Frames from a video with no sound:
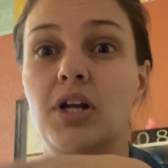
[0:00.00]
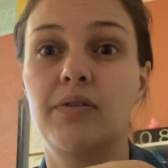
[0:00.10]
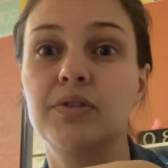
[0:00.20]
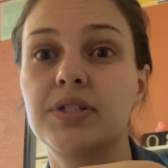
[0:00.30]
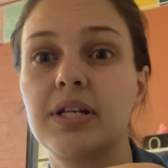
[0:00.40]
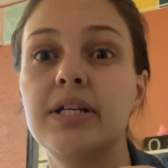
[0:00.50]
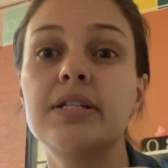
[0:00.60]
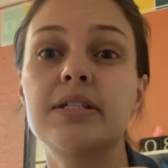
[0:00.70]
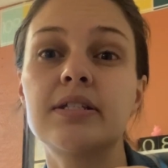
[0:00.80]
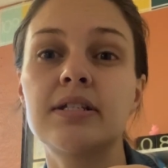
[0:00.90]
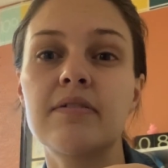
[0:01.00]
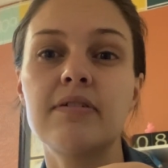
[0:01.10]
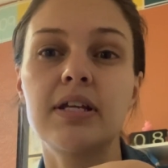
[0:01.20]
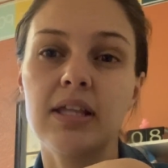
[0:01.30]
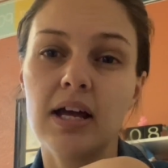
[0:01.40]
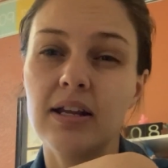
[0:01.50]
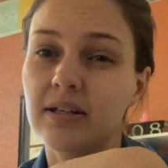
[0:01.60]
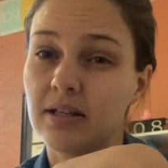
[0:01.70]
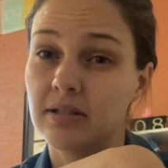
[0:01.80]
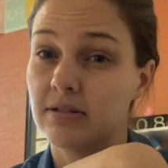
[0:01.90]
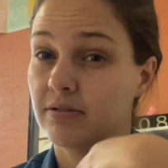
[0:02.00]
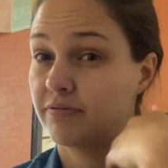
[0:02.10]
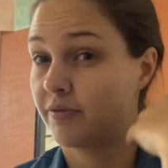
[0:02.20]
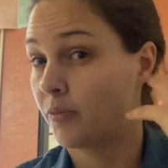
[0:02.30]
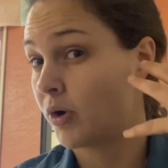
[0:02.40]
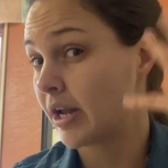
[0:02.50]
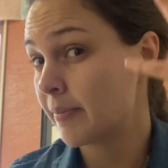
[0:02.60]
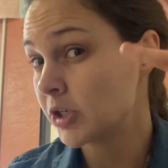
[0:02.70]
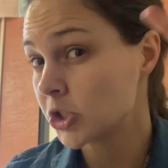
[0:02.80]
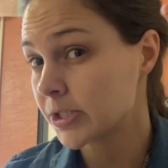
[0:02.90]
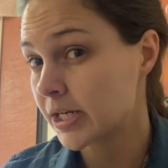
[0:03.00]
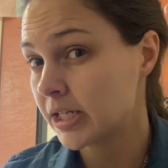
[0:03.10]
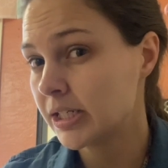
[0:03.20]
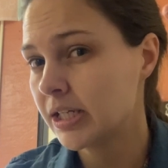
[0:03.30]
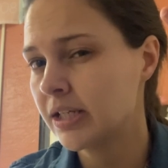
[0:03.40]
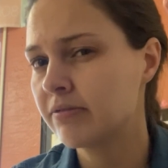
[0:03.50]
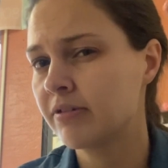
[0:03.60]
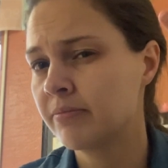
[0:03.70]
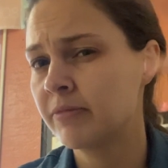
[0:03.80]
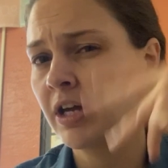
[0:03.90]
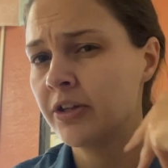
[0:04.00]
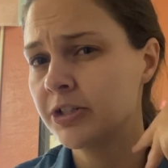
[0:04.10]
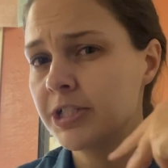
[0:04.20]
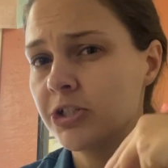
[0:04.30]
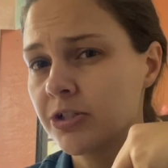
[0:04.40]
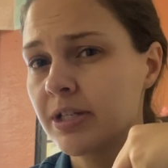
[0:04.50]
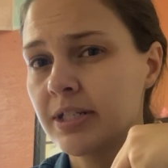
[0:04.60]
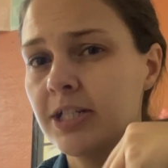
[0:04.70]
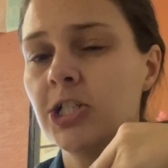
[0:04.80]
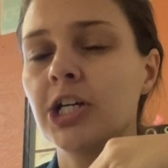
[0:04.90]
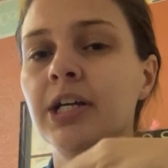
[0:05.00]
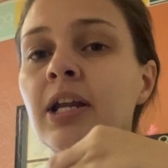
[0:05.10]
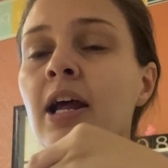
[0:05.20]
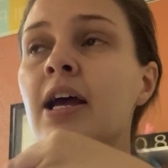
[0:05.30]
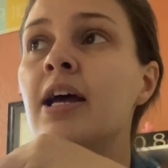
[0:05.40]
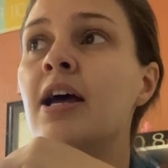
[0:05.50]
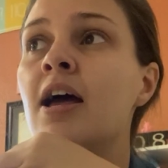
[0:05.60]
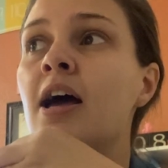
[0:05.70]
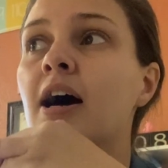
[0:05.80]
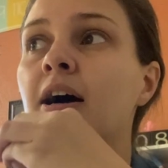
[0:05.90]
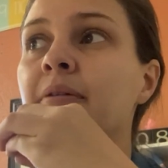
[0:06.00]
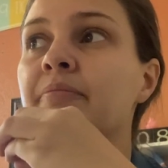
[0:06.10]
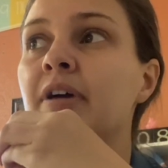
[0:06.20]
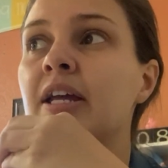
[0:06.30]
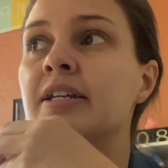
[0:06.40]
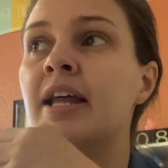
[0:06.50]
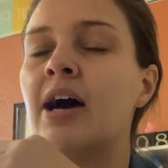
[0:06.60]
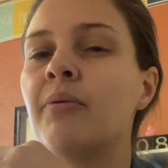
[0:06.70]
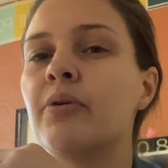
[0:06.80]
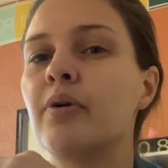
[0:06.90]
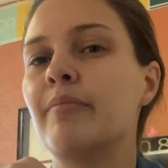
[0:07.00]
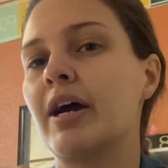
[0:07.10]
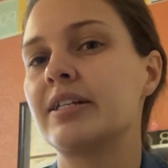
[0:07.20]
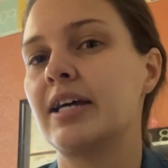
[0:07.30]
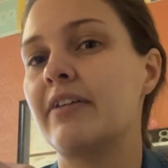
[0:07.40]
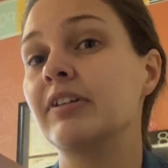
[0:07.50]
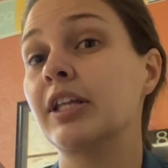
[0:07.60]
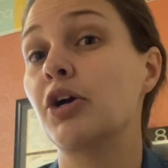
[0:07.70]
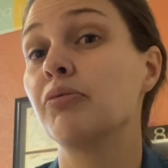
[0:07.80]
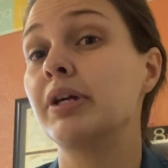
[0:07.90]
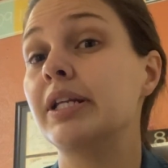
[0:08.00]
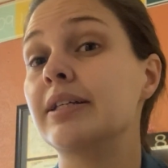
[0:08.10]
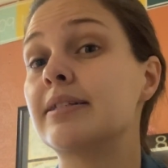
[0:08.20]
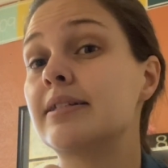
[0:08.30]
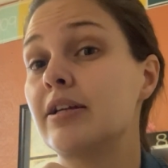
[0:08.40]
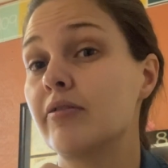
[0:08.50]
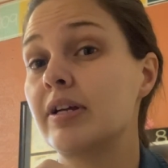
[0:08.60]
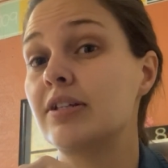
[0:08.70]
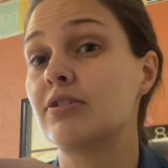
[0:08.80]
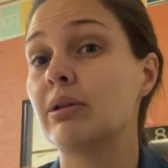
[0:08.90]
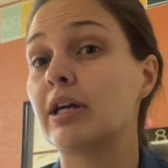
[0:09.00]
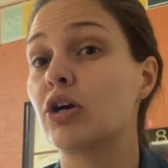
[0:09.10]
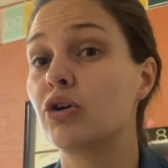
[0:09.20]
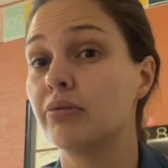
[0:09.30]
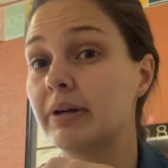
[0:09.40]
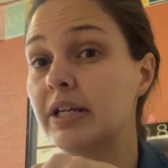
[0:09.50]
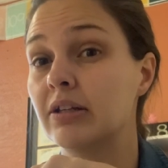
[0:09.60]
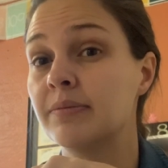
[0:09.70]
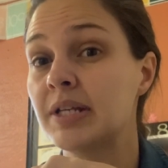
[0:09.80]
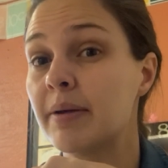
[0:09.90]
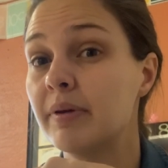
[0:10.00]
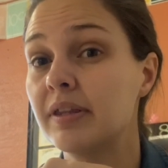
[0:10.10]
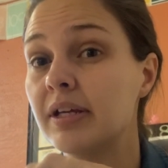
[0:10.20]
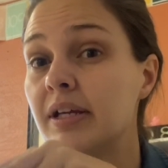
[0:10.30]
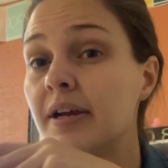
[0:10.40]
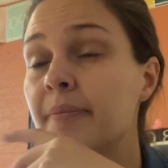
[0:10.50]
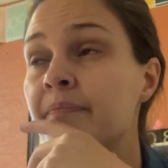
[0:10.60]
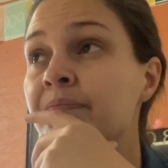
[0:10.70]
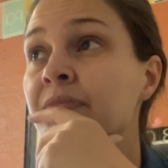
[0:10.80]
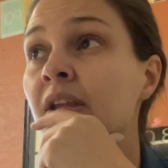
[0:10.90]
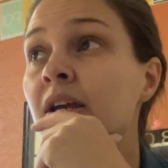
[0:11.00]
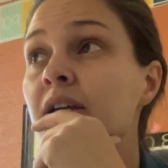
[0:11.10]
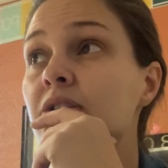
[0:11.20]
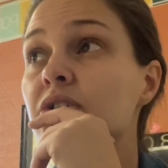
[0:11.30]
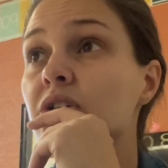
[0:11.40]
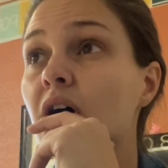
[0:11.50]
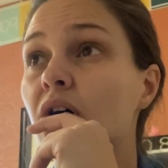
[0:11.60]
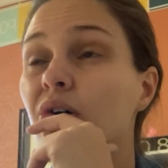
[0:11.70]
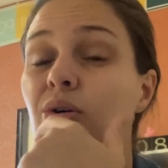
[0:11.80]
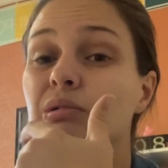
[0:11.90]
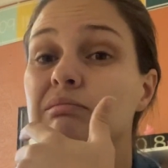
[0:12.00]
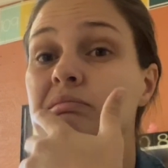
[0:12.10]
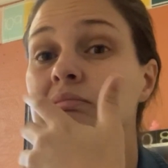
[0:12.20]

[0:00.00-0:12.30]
novel studies and stuff like that, as from what I'm understanding from the other teachers that teach it. And now we're going back to having like a reading series, so like a curriculum type of thing. So